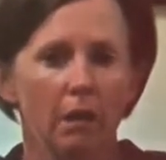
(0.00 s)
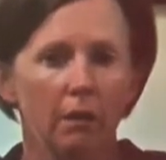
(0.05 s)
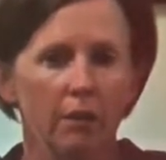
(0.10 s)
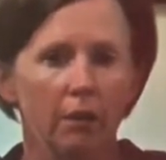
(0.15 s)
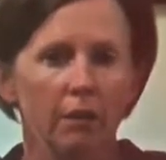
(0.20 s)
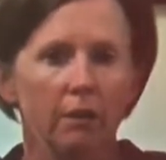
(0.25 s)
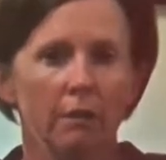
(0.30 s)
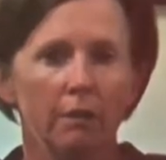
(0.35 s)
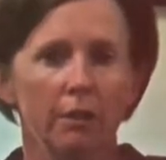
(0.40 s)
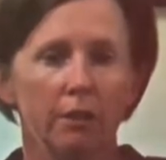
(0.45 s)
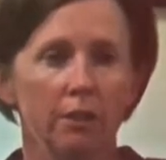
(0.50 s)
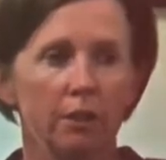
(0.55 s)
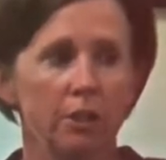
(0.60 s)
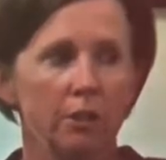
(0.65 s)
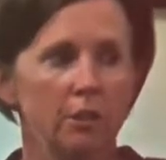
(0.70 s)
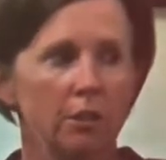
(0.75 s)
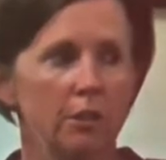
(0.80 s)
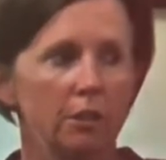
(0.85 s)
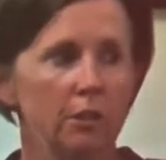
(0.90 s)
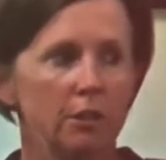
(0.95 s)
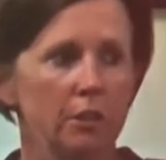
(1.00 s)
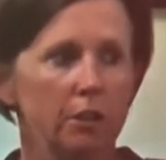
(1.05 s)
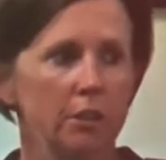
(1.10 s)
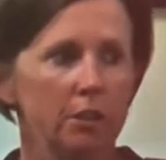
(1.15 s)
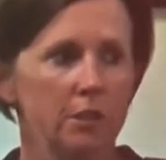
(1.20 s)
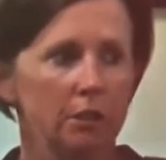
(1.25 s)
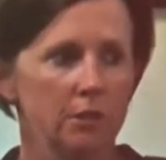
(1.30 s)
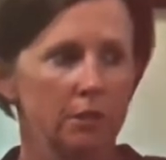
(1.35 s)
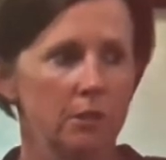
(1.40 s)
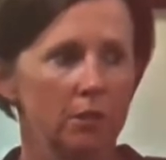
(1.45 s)

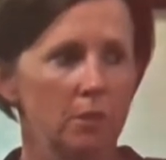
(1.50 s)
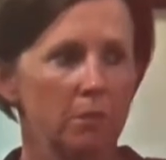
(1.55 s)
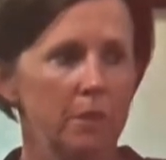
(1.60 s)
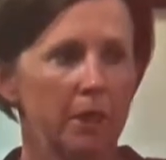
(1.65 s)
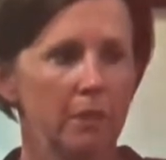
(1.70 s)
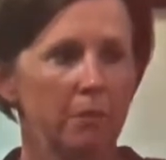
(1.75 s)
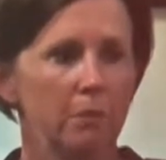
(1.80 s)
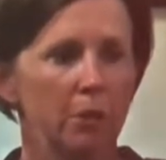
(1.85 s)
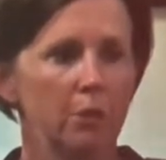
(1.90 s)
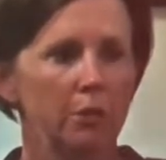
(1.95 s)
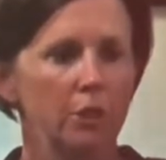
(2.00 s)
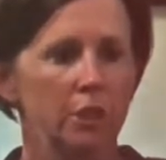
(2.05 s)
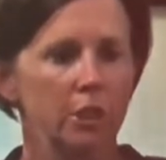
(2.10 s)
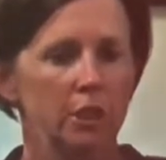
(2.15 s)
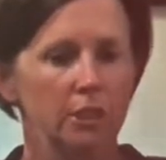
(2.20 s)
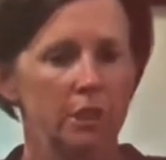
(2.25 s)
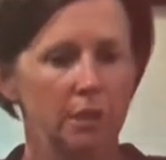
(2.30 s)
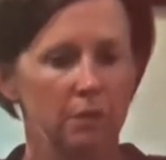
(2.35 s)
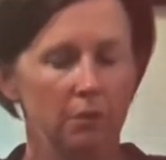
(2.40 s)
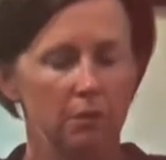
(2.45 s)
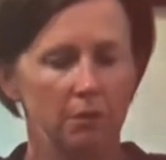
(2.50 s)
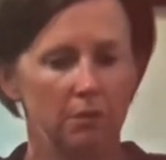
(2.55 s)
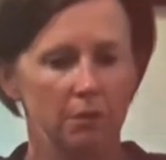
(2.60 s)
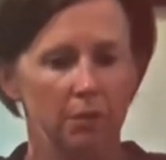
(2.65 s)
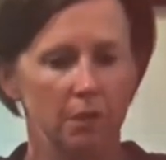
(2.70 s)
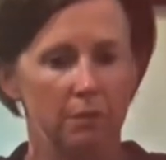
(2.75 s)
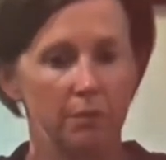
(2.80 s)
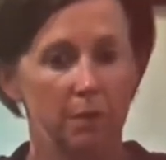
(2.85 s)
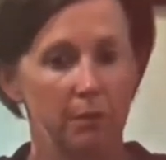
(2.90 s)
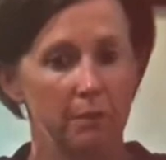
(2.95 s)
There's so many emotions that
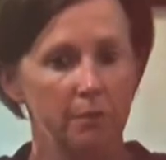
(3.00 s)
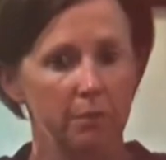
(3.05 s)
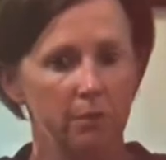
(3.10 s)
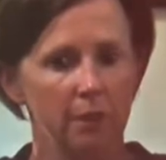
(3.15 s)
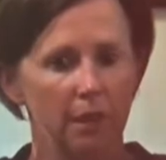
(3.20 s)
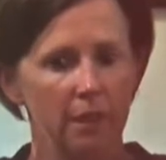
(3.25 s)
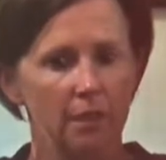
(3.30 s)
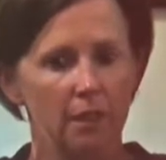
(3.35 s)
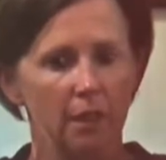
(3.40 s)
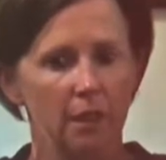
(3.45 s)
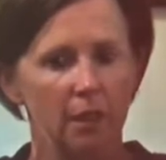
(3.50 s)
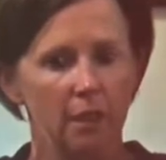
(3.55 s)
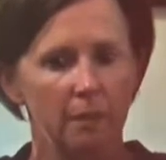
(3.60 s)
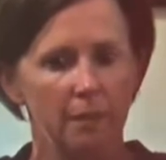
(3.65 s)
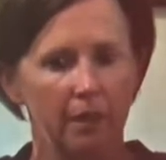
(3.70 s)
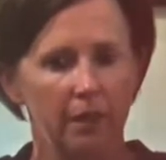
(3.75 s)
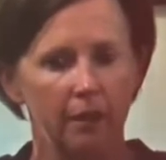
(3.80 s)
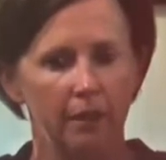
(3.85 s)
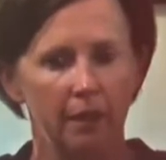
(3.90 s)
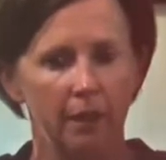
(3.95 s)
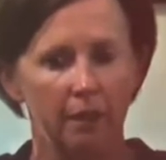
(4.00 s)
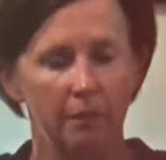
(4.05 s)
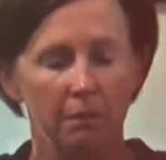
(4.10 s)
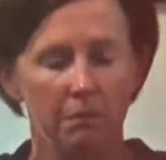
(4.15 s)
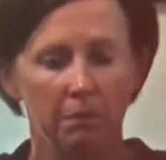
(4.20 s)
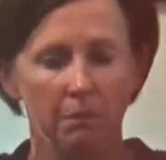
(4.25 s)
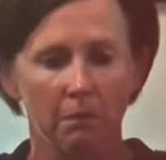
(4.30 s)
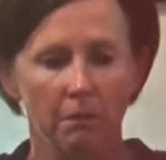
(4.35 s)
sometimes when I talk about it,